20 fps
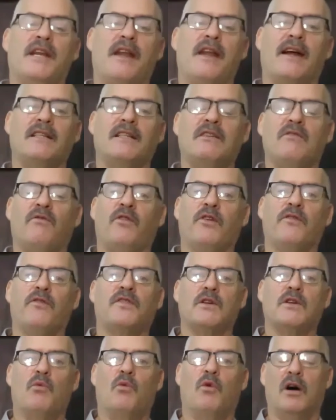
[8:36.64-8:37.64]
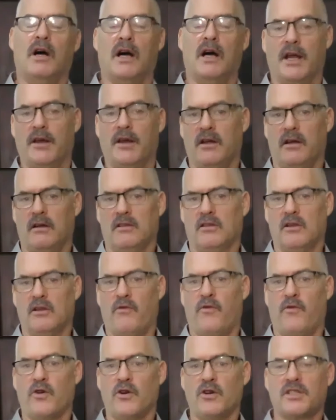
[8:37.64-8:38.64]
in 1951, the
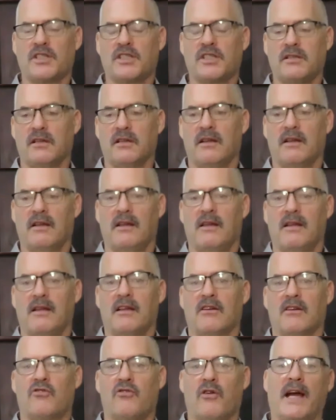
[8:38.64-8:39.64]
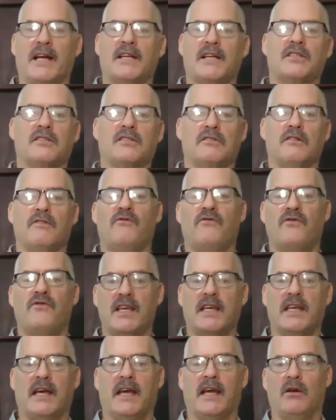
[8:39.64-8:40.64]
first Chrysler
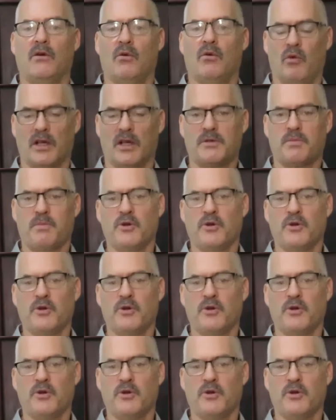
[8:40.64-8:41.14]
V8 was